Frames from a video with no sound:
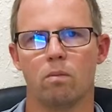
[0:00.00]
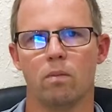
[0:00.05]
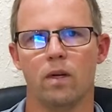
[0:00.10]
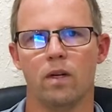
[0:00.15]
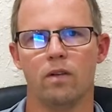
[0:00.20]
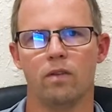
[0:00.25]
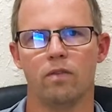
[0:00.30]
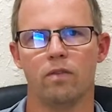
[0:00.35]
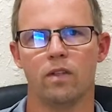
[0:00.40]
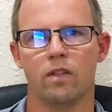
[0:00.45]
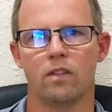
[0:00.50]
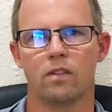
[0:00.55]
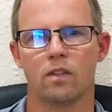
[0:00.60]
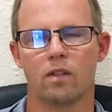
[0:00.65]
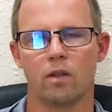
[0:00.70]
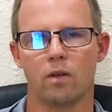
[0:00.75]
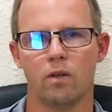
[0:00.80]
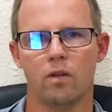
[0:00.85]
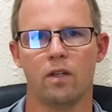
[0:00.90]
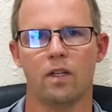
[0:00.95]
benefits,
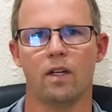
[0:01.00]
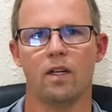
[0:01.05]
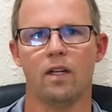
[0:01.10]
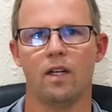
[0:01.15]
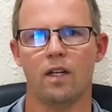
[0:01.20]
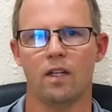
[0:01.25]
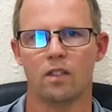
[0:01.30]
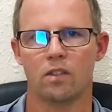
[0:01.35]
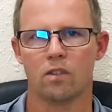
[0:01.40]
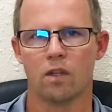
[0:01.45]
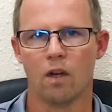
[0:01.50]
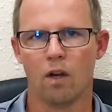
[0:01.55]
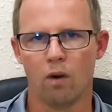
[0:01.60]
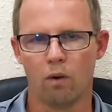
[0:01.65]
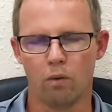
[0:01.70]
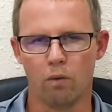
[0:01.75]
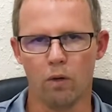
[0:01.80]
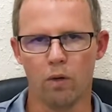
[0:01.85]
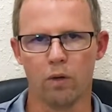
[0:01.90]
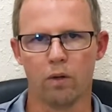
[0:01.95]
including enhanced
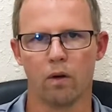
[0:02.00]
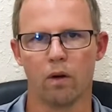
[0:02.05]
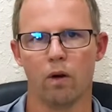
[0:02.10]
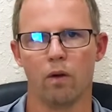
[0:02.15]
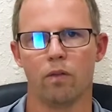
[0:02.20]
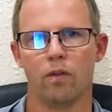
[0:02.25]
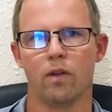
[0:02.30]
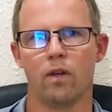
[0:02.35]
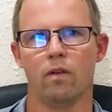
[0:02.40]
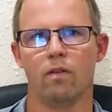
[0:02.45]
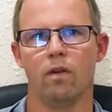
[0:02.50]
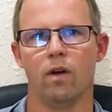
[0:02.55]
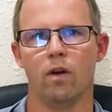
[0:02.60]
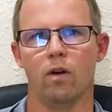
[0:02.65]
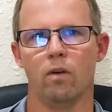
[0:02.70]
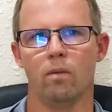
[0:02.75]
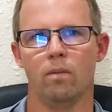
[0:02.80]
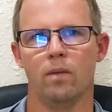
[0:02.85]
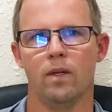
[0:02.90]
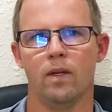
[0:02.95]
root growth and
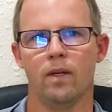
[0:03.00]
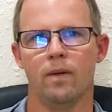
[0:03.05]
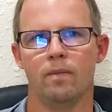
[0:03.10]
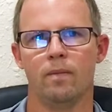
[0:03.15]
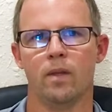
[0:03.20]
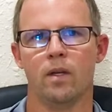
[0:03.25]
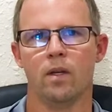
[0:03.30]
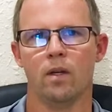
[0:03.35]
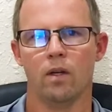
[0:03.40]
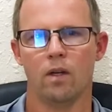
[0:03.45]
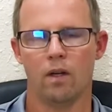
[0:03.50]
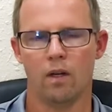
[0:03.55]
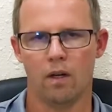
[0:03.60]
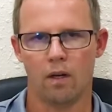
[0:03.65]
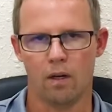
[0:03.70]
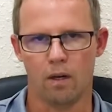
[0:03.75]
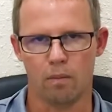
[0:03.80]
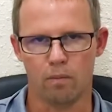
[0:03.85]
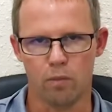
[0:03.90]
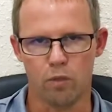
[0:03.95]
development,
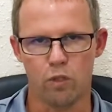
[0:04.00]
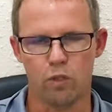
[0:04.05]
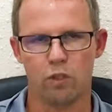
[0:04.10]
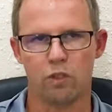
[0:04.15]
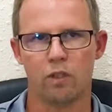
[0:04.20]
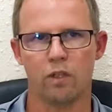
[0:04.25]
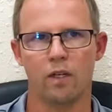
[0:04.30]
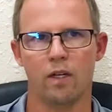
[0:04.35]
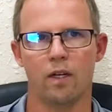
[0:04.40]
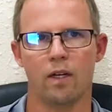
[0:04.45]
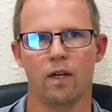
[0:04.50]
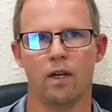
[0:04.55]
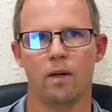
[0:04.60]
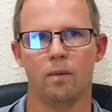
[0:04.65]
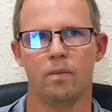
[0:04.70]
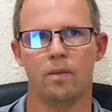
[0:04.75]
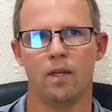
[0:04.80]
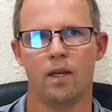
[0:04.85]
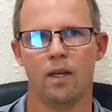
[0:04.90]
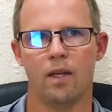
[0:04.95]
um, nutrient
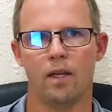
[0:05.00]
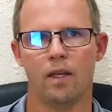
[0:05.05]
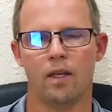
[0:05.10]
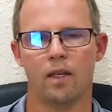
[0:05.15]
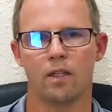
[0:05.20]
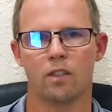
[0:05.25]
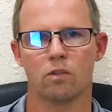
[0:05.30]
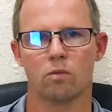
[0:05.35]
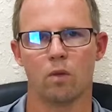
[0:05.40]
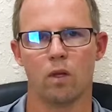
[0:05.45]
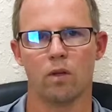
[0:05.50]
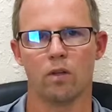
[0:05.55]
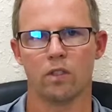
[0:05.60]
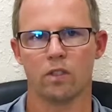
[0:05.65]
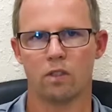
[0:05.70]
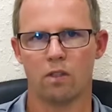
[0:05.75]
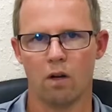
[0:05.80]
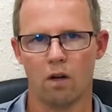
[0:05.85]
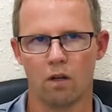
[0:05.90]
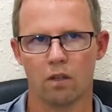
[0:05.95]
uptake, as well as
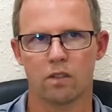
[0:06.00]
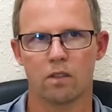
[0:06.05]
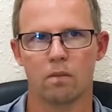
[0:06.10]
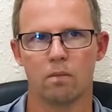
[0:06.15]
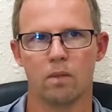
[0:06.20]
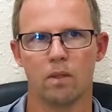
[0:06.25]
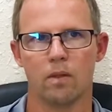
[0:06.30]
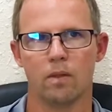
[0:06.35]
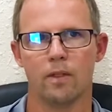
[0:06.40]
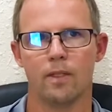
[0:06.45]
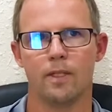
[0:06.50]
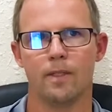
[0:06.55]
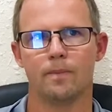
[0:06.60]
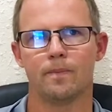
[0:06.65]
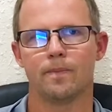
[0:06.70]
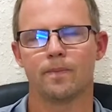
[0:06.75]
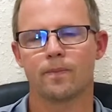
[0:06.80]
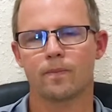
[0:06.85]
stalk stability,